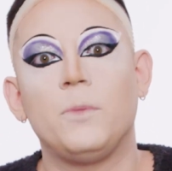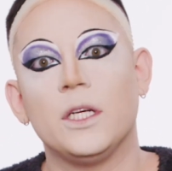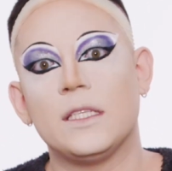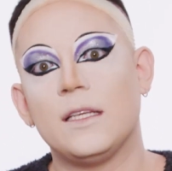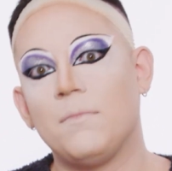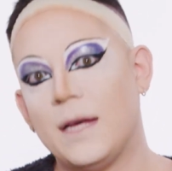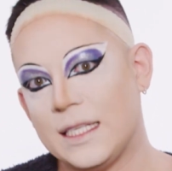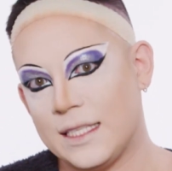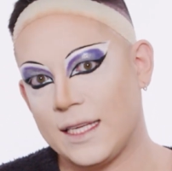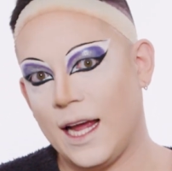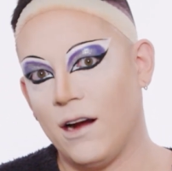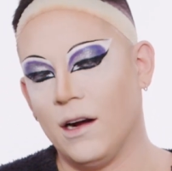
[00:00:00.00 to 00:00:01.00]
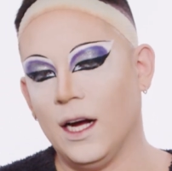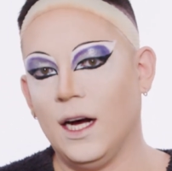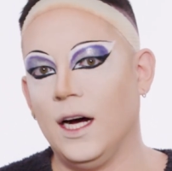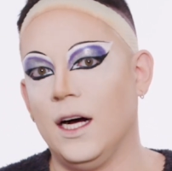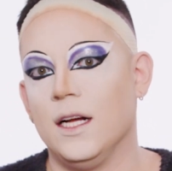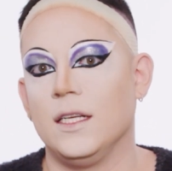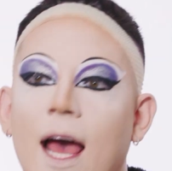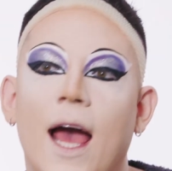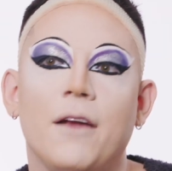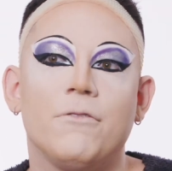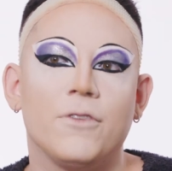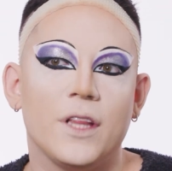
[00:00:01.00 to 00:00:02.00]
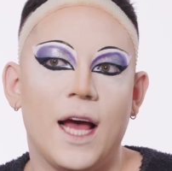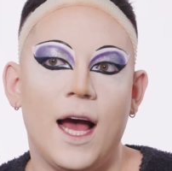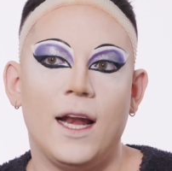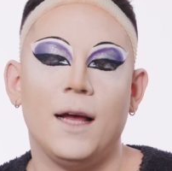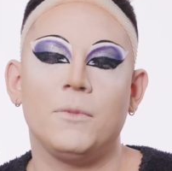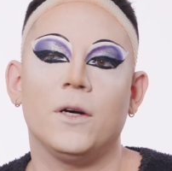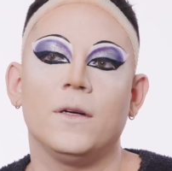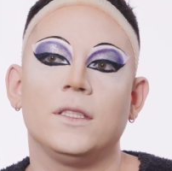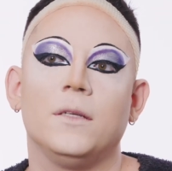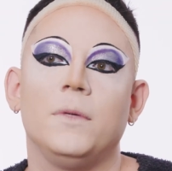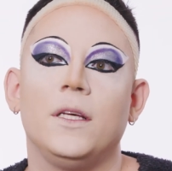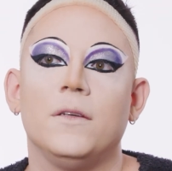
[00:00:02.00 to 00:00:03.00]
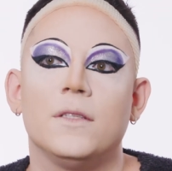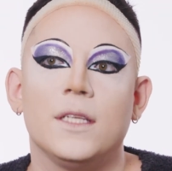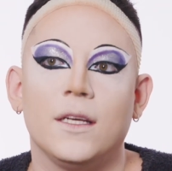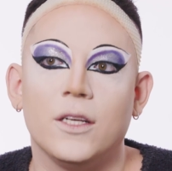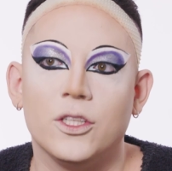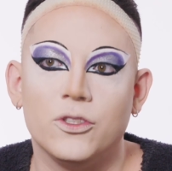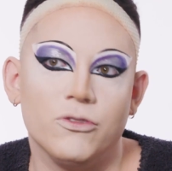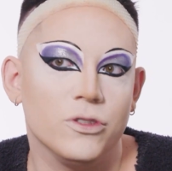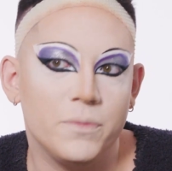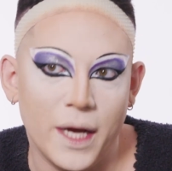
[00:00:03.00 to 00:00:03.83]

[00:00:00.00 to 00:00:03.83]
to put some mascara on. And for that, I'm going to be using Drew